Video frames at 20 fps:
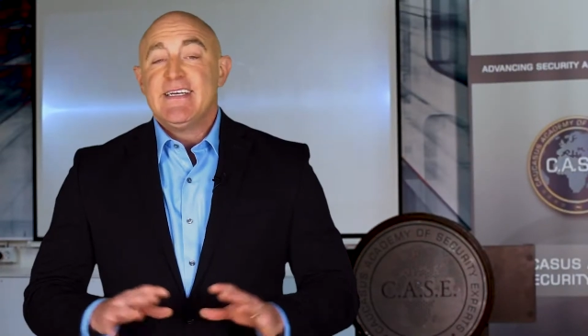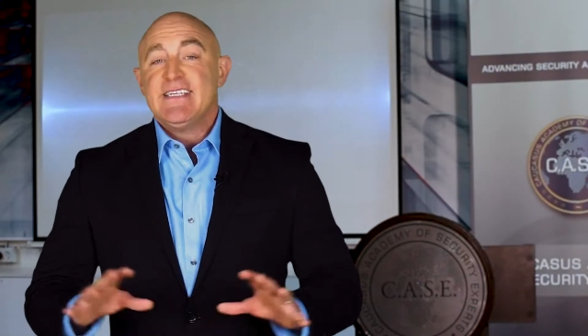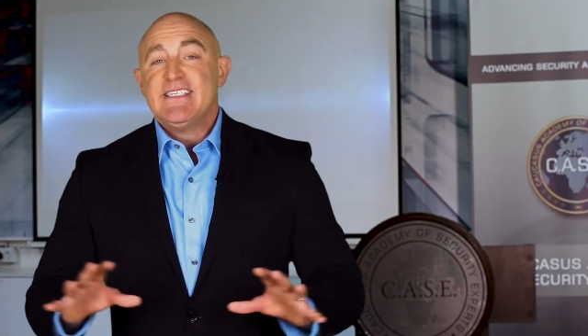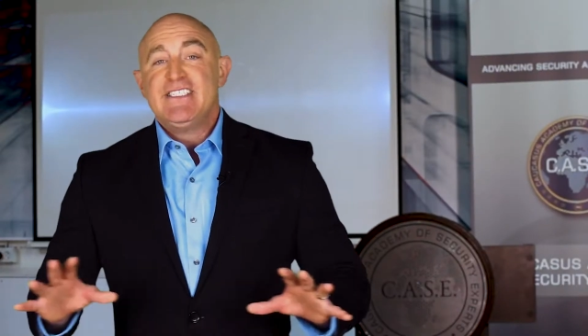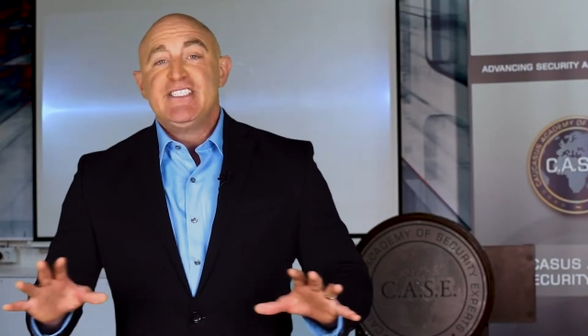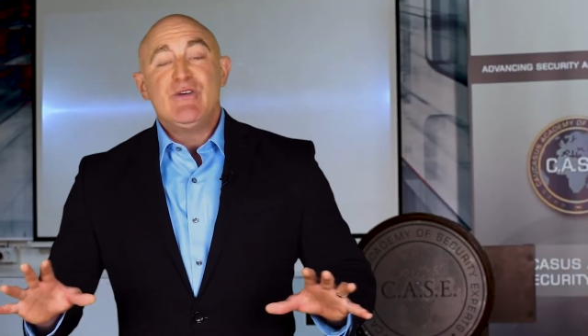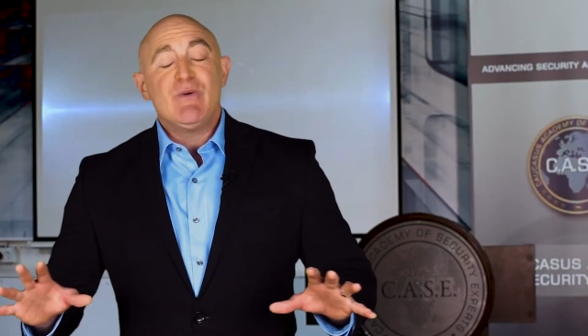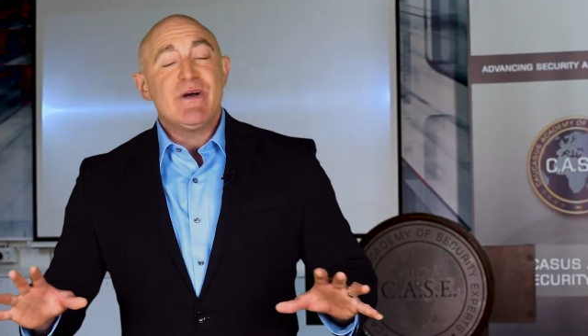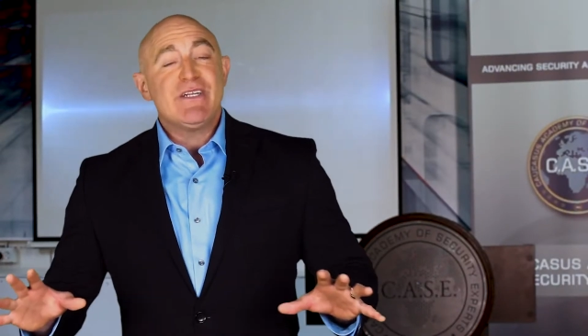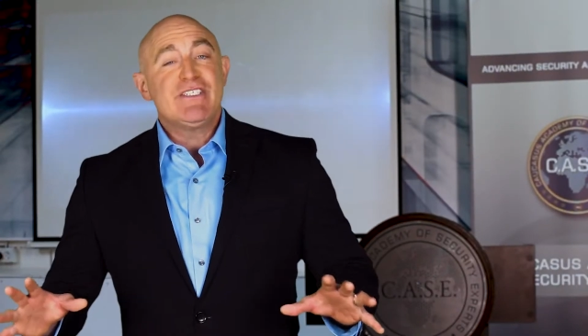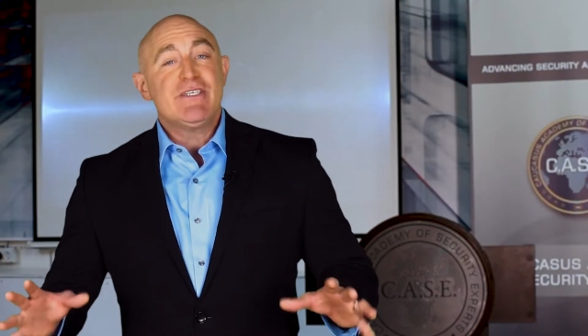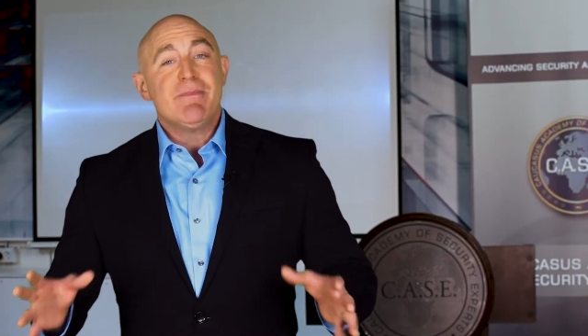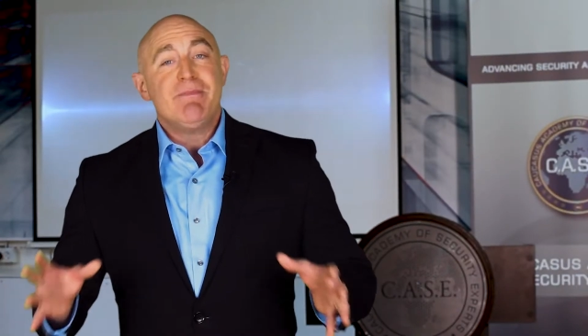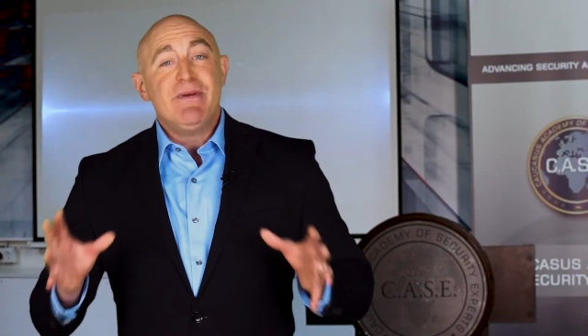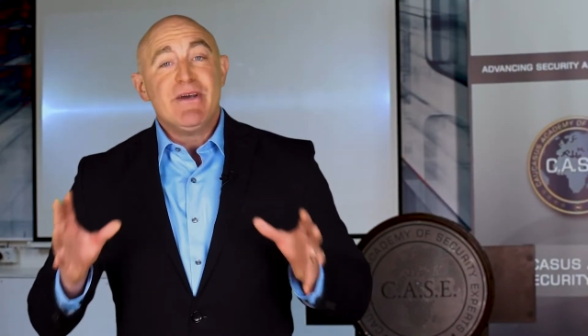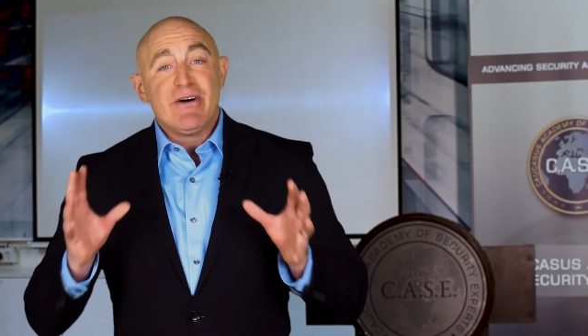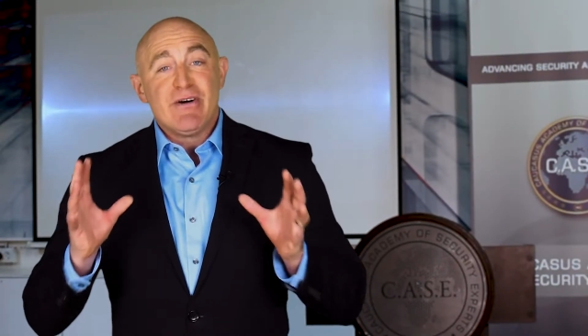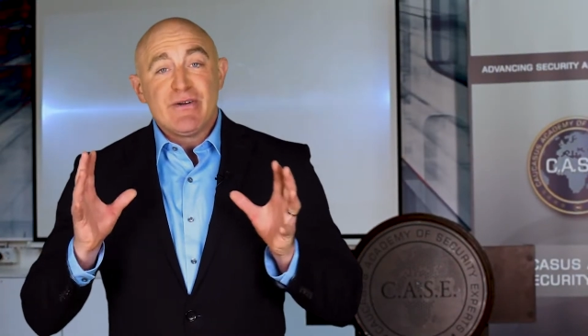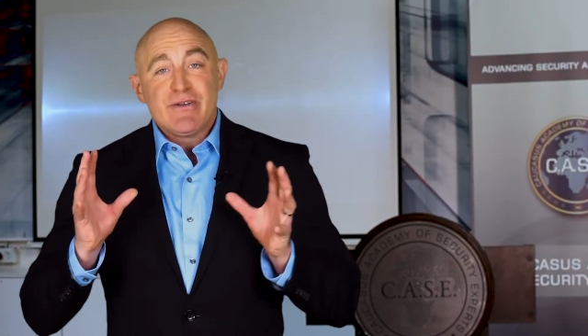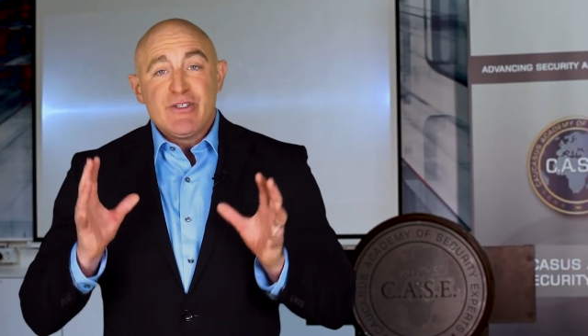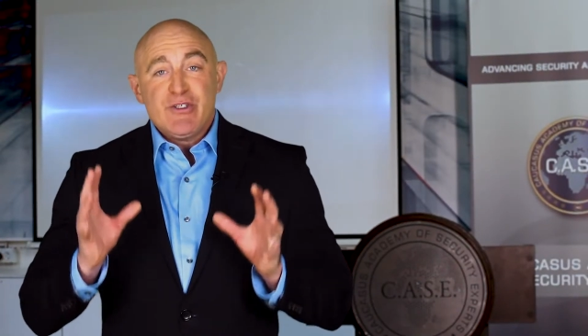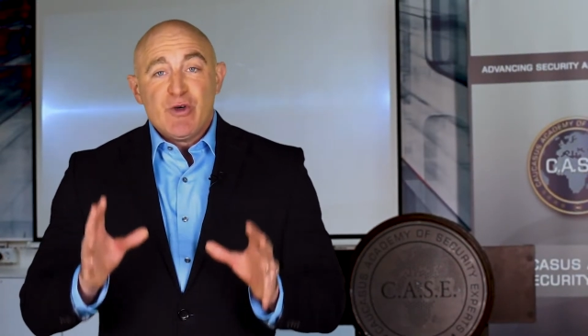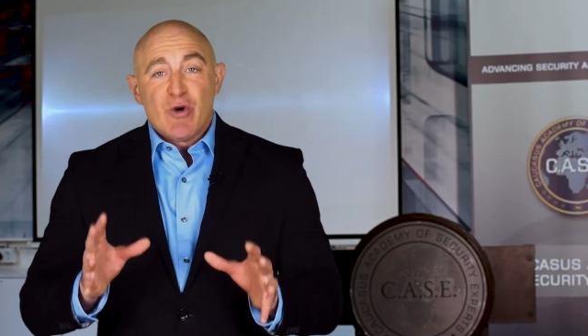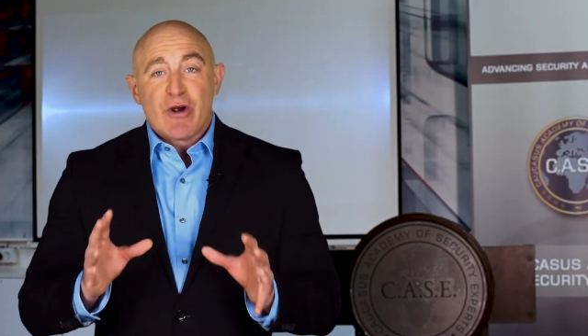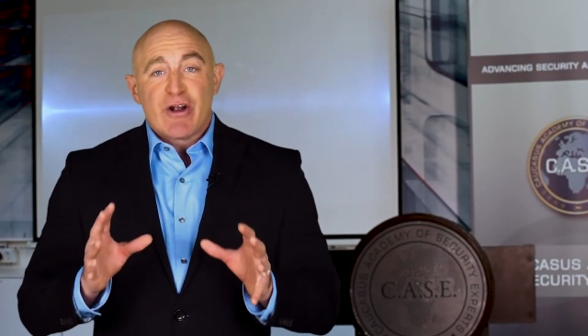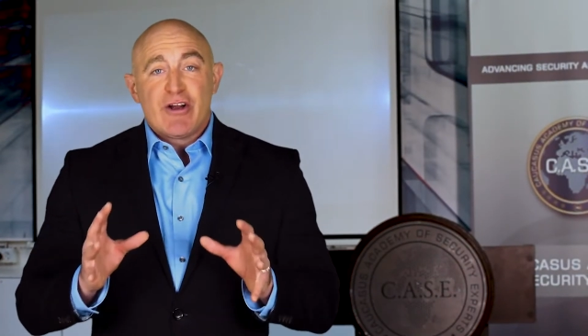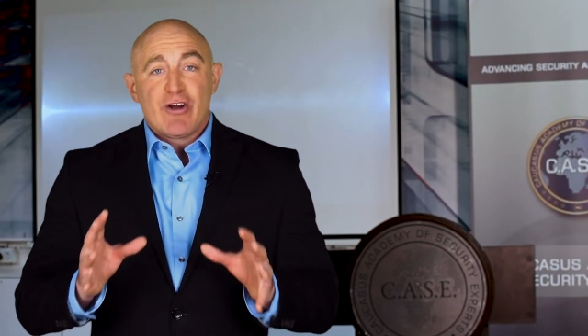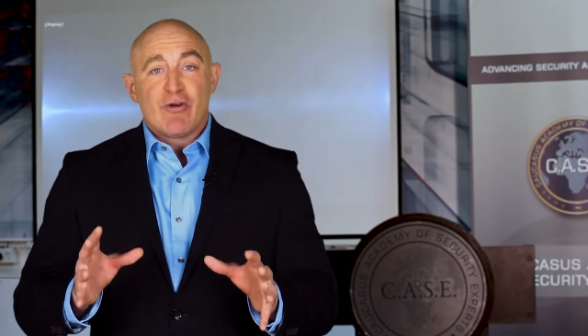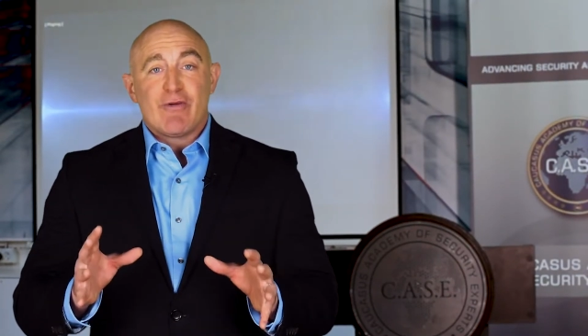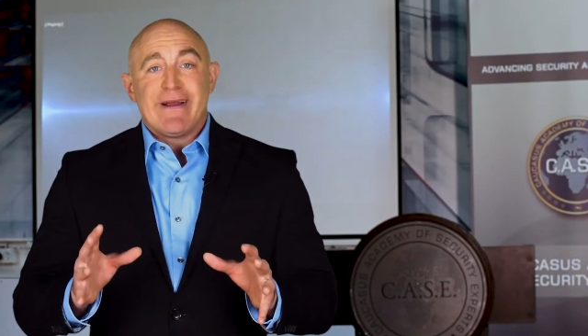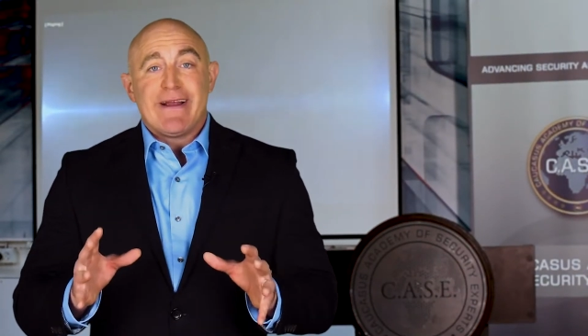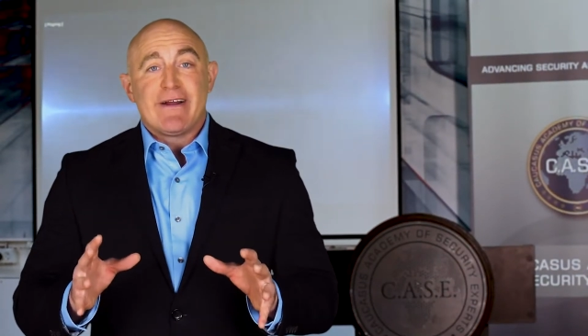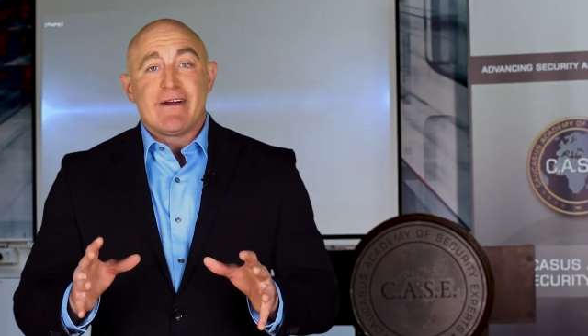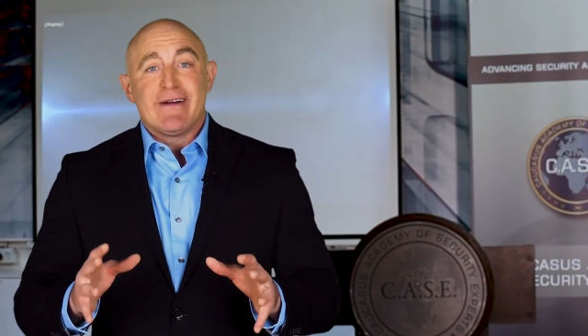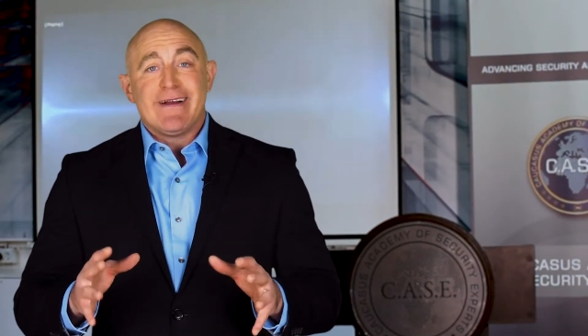Do you want to build your career